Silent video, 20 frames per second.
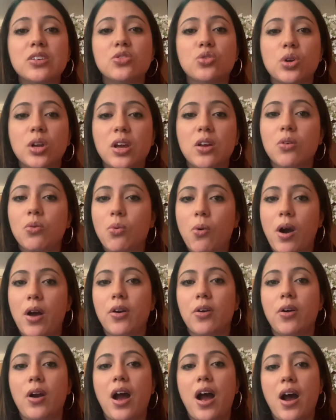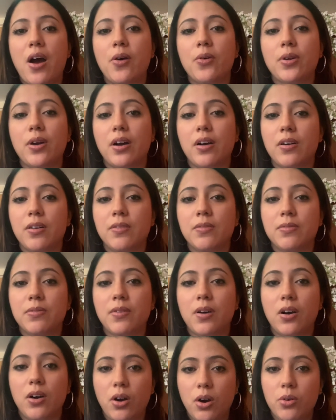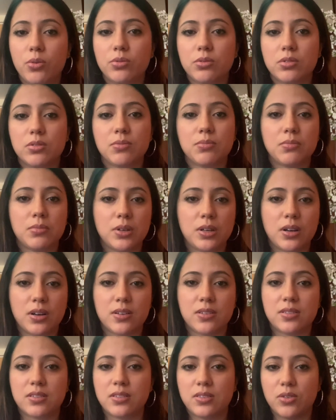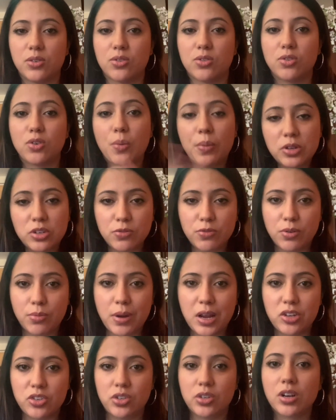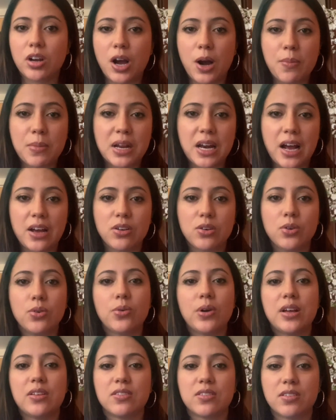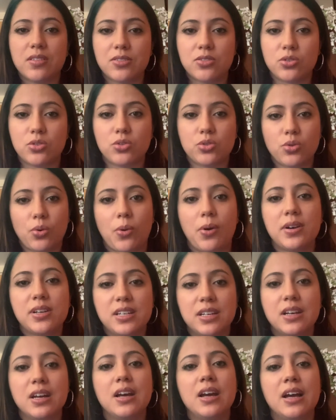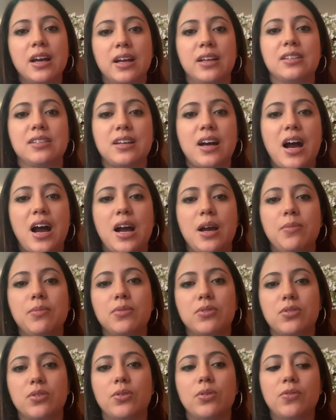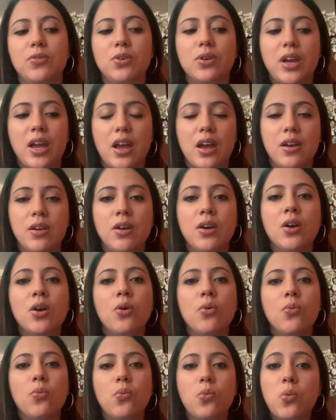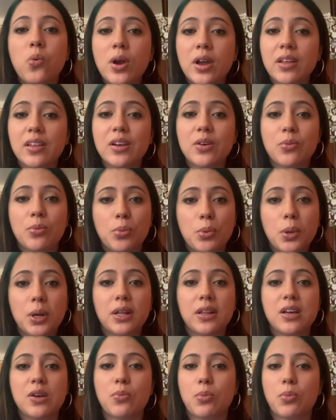drinking water out of a hose because there's so much information coming at you in such a short time. So if you can, really, really